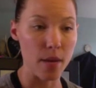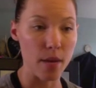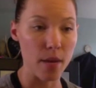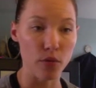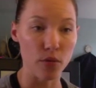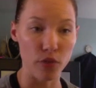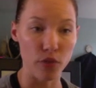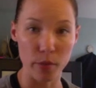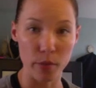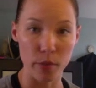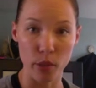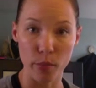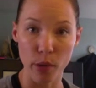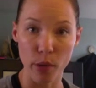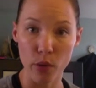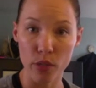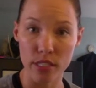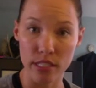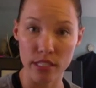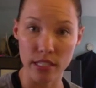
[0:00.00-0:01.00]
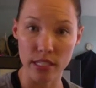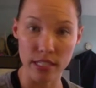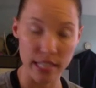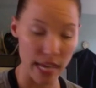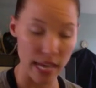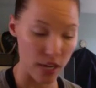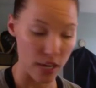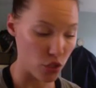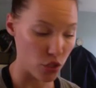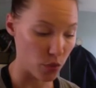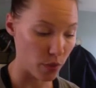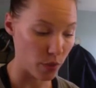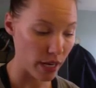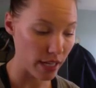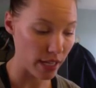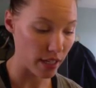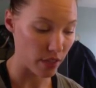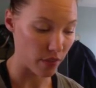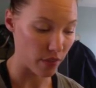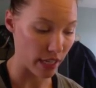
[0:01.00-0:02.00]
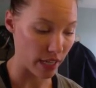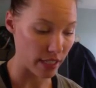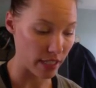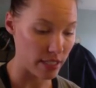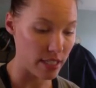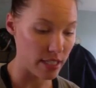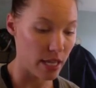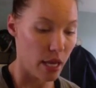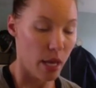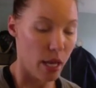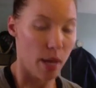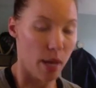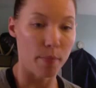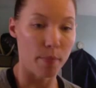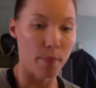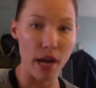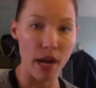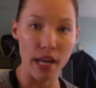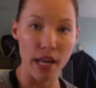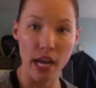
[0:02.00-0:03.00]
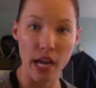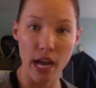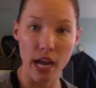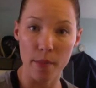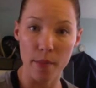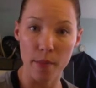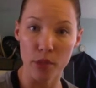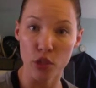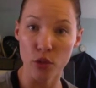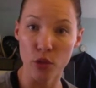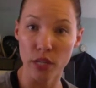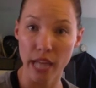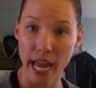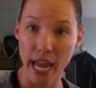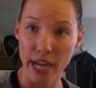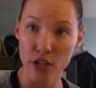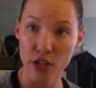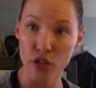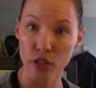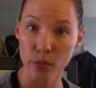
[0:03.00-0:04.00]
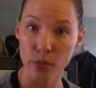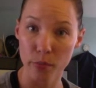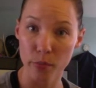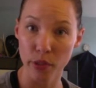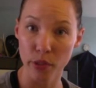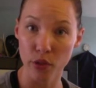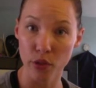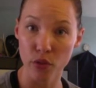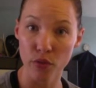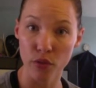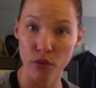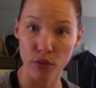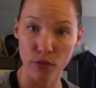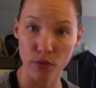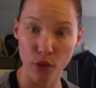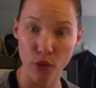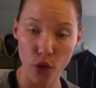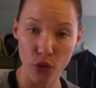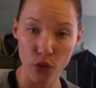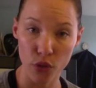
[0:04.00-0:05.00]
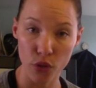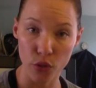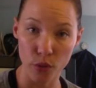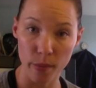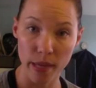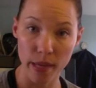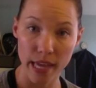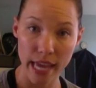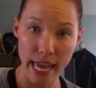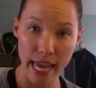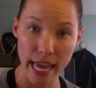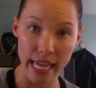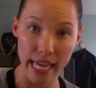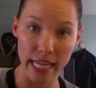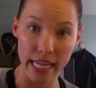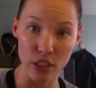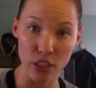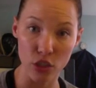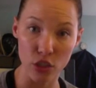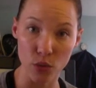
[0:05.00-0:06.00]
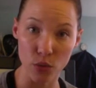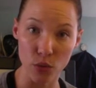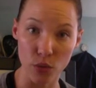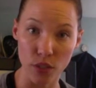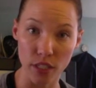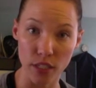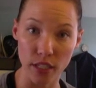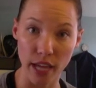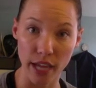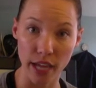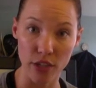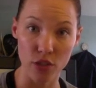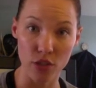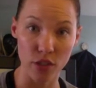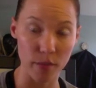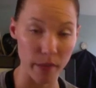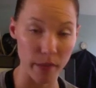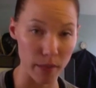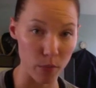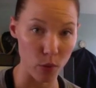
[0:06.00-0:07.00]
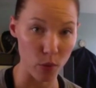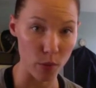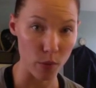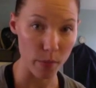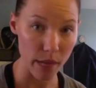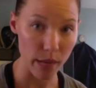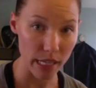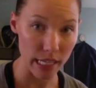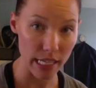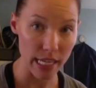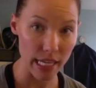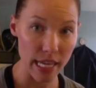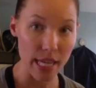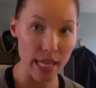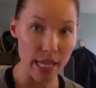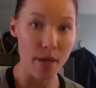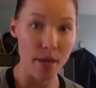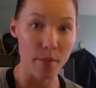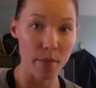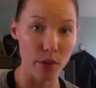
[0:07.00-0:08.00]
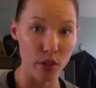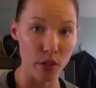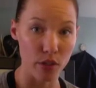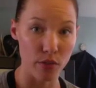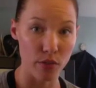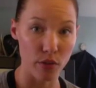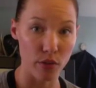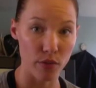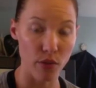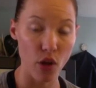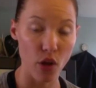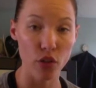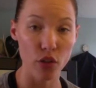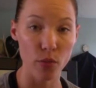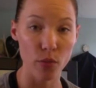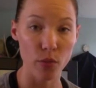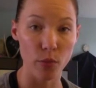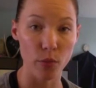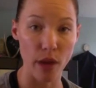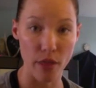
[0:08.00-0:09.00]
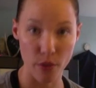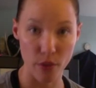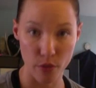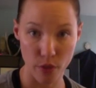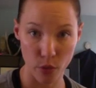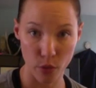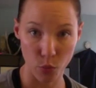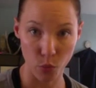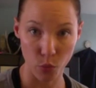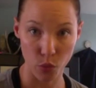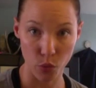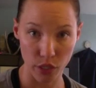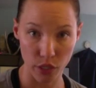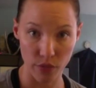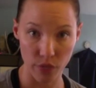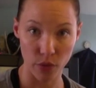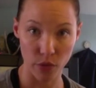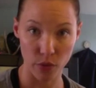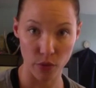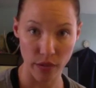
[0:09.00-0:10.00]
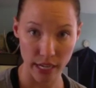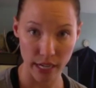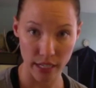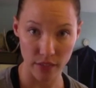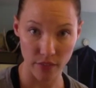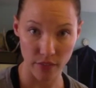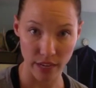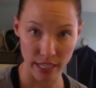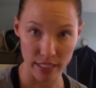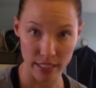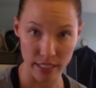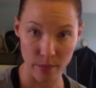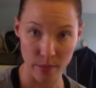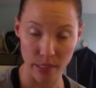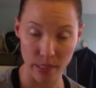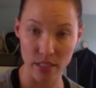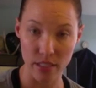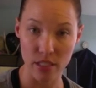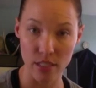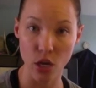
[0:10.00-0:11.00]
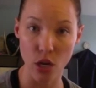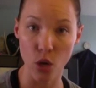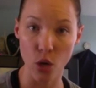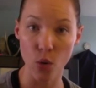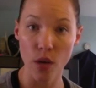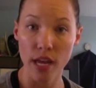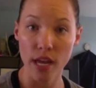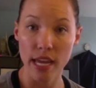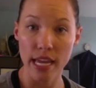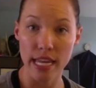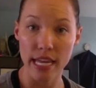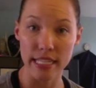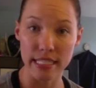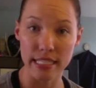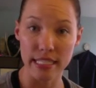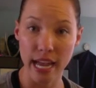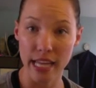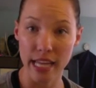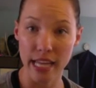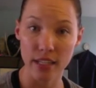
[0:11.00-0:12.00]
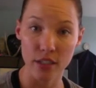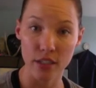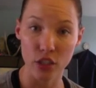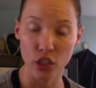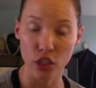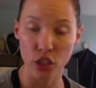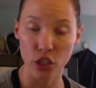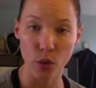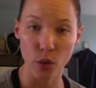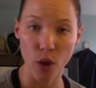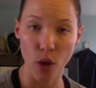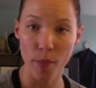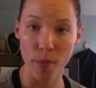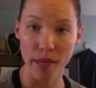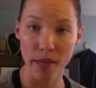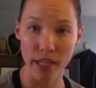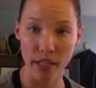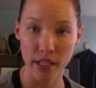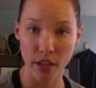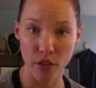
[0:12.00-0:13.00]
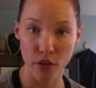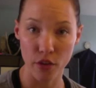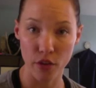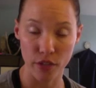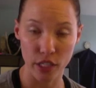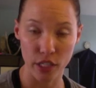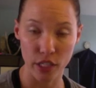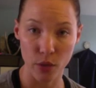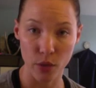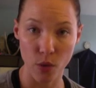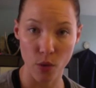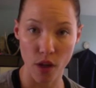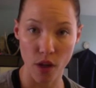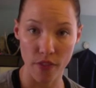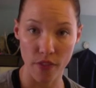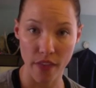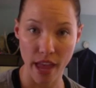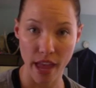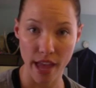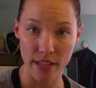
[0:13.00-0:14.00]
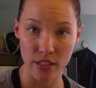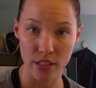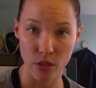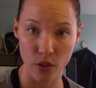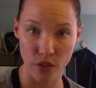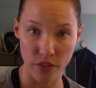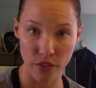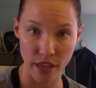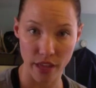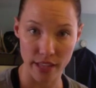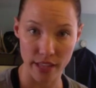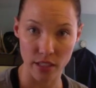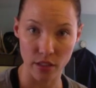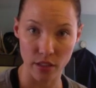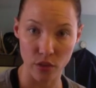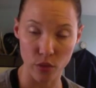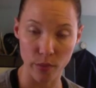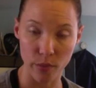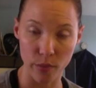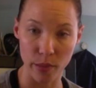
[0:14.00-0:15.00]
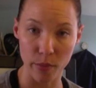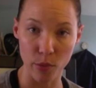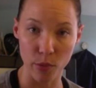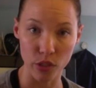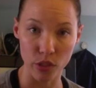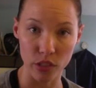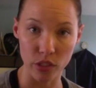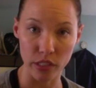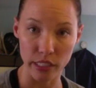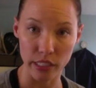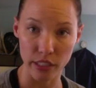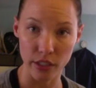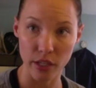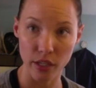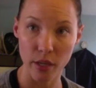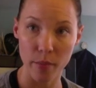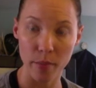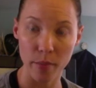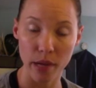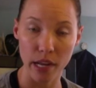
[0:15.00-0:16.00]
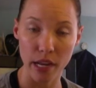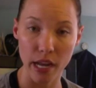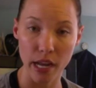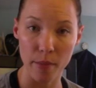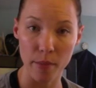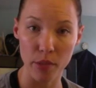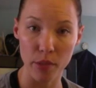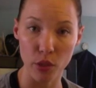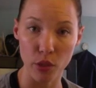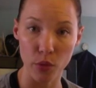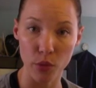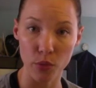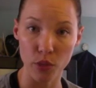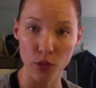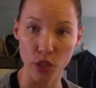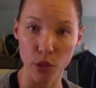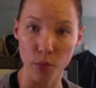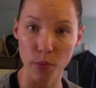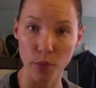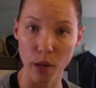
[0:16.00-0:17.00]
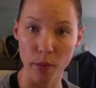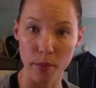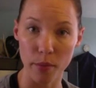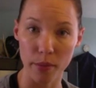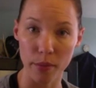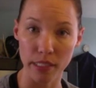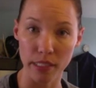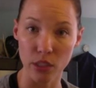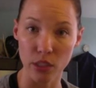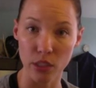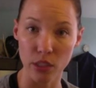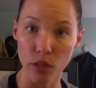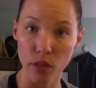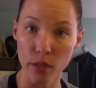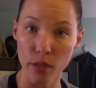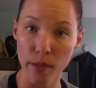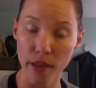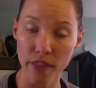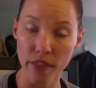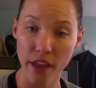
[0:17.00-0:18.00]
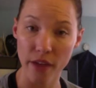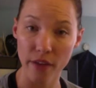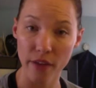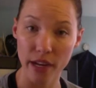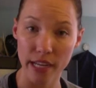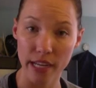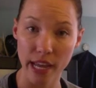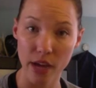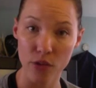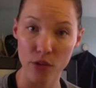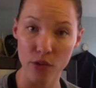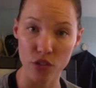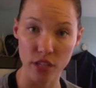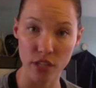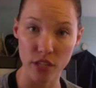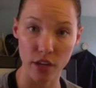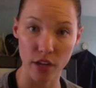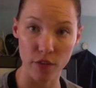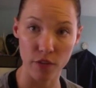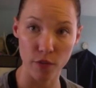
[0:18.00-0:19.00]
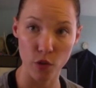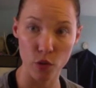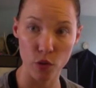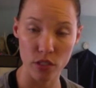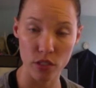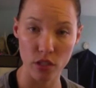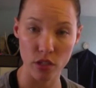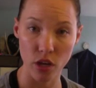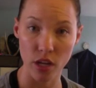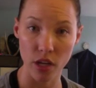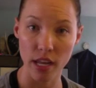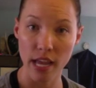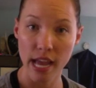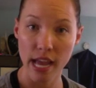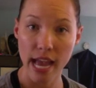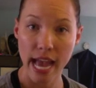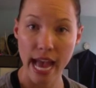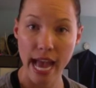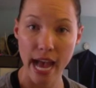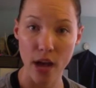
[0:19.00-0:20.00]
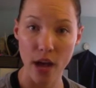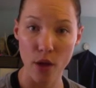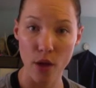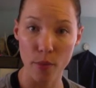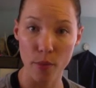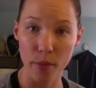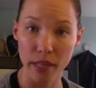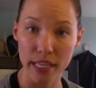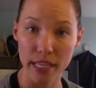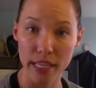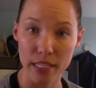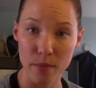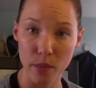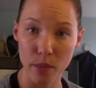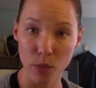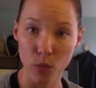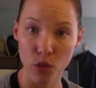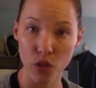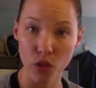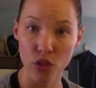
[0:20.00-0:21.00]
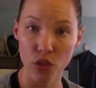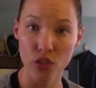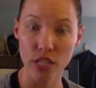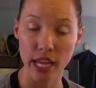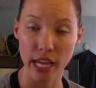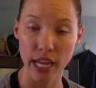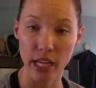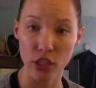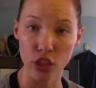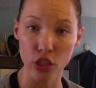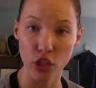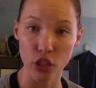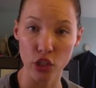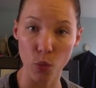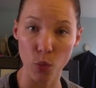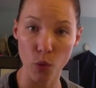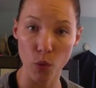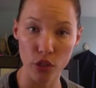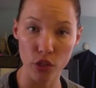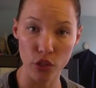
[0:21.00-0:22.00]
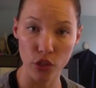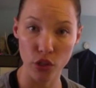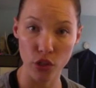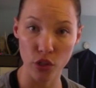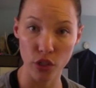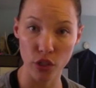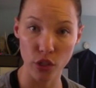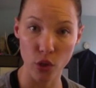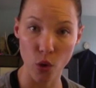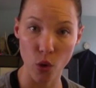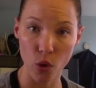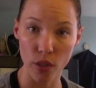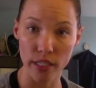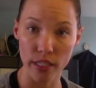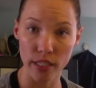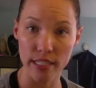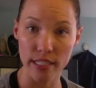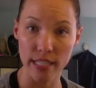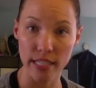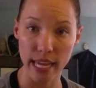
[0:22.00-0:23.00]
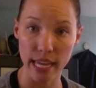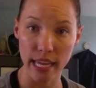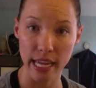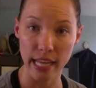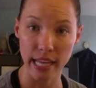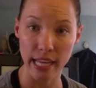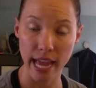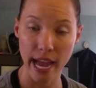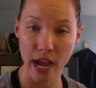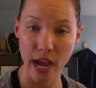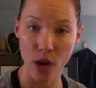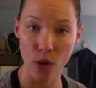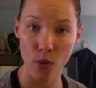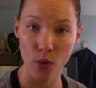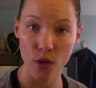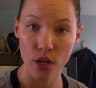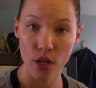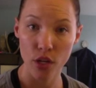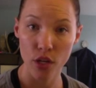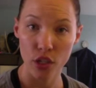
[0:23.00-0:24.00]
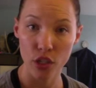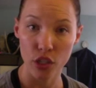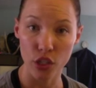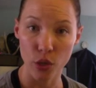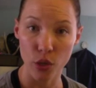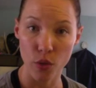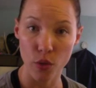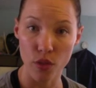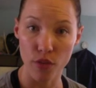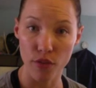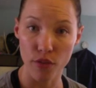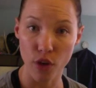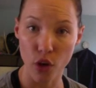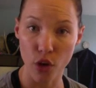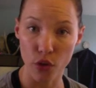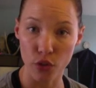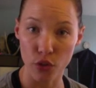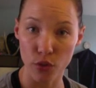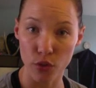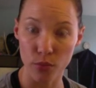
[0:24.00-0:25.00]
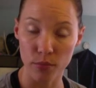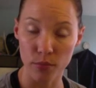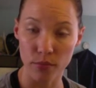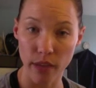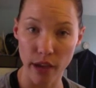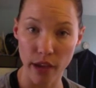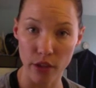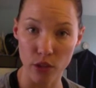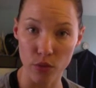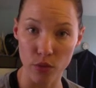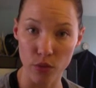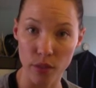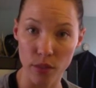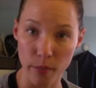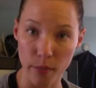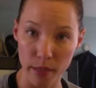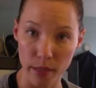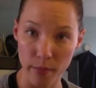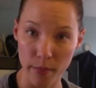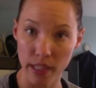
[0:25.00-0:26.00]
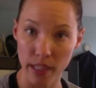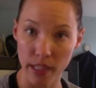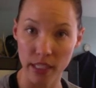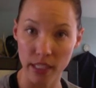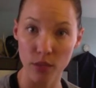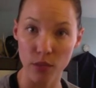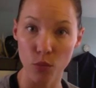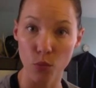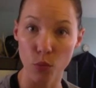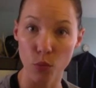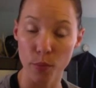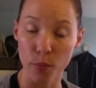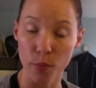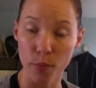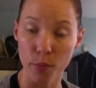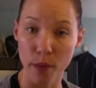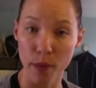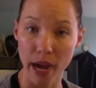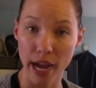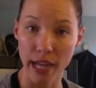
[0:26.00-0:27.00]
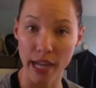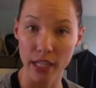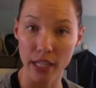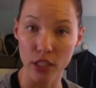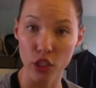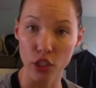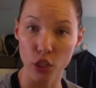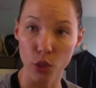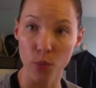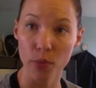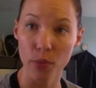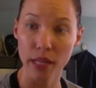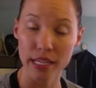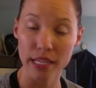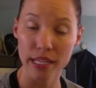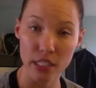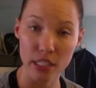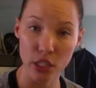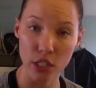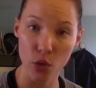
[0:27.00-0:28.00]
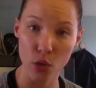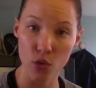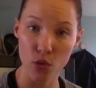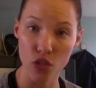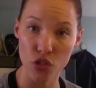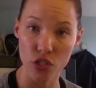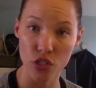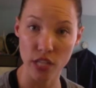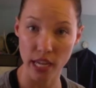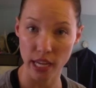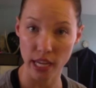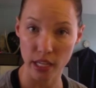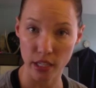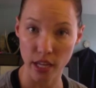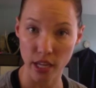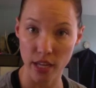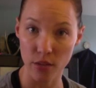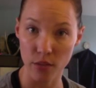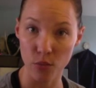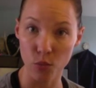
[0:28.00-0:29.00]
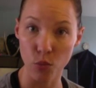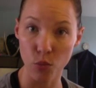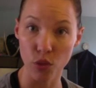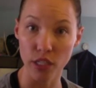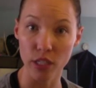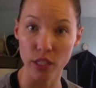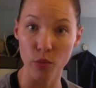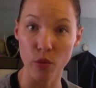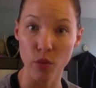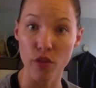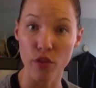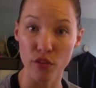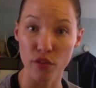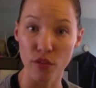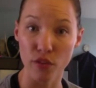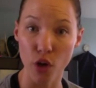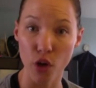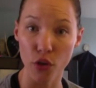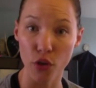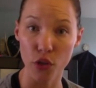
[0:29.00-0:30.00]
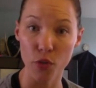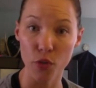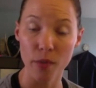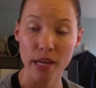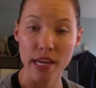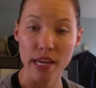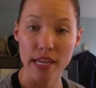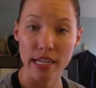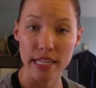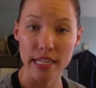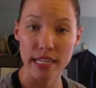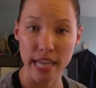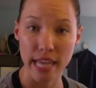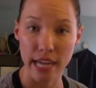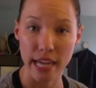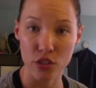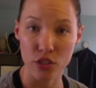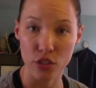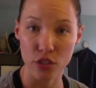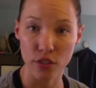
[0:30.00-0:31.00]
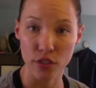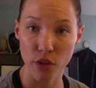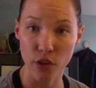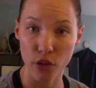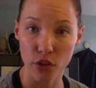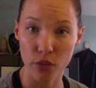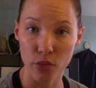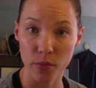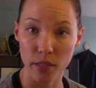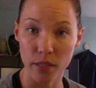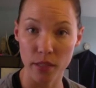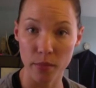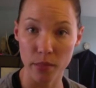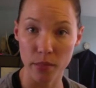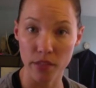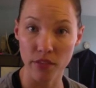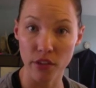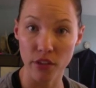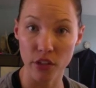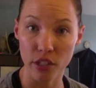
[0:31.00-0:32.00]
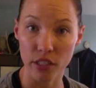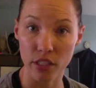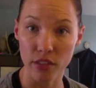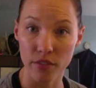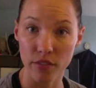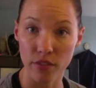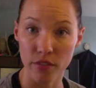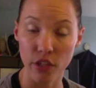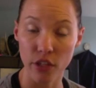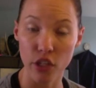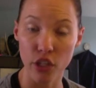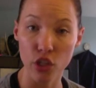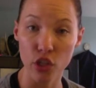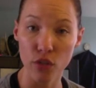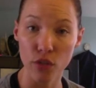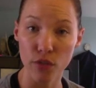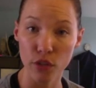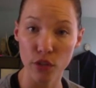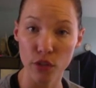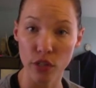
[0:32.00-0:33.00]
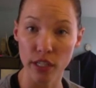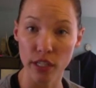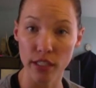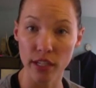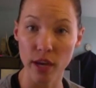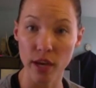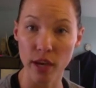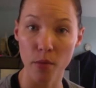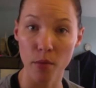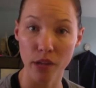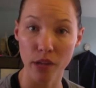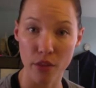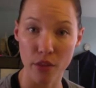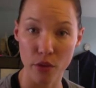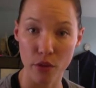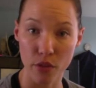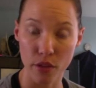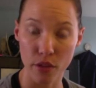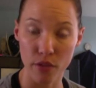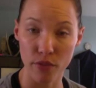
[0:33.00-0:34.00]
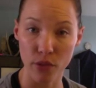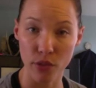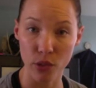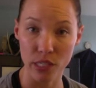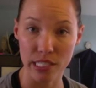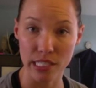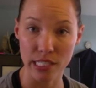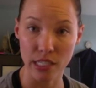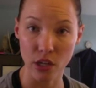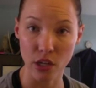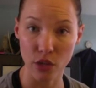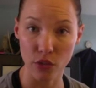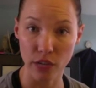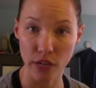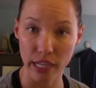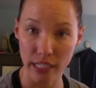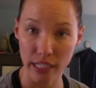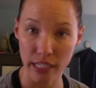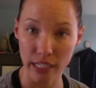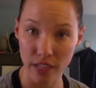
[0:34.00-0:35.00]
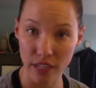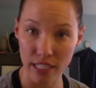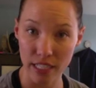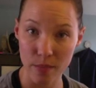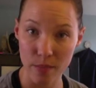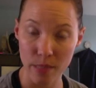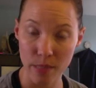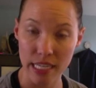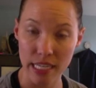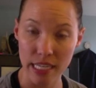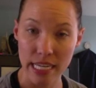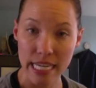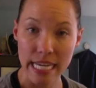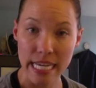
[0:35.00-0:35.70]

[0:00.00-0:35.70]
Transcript: from your bonuses as you rank advance, but you can actually build for volume, and you can actually make more money building for volume rather than worrying for rank advancement. So it's kind of, I'll make another video on that so that that's a little bit more clear, but you don't, probably need to worry about that right now. Just kind of focus on how the placement works and, what your current goal is, and how the volume, how you can make money by placing coaches and working with your volume, because actually volume can be very, very good for your income rather than focusing on rank advancement.